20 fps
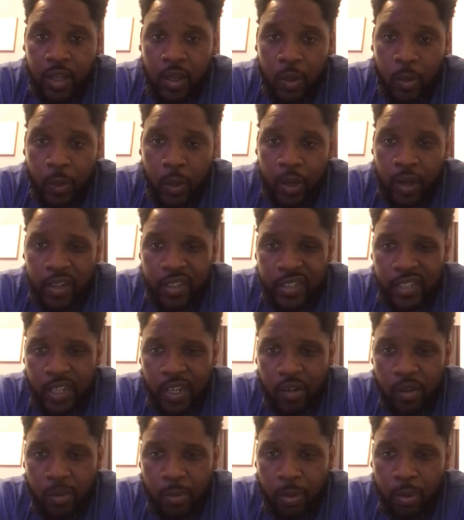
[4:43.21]
We're an
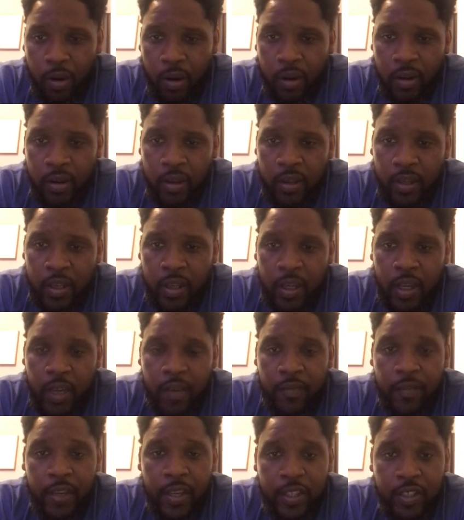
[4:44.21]
integral part
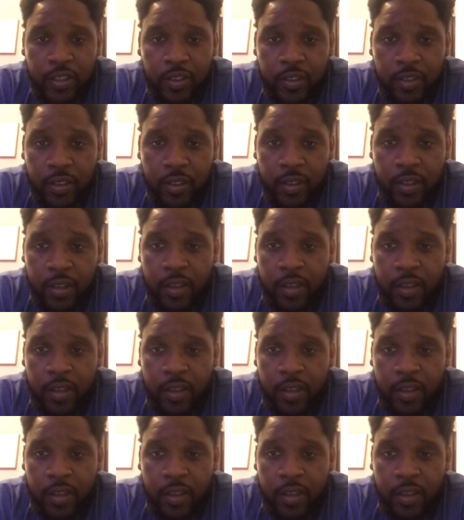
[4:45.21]
of nature,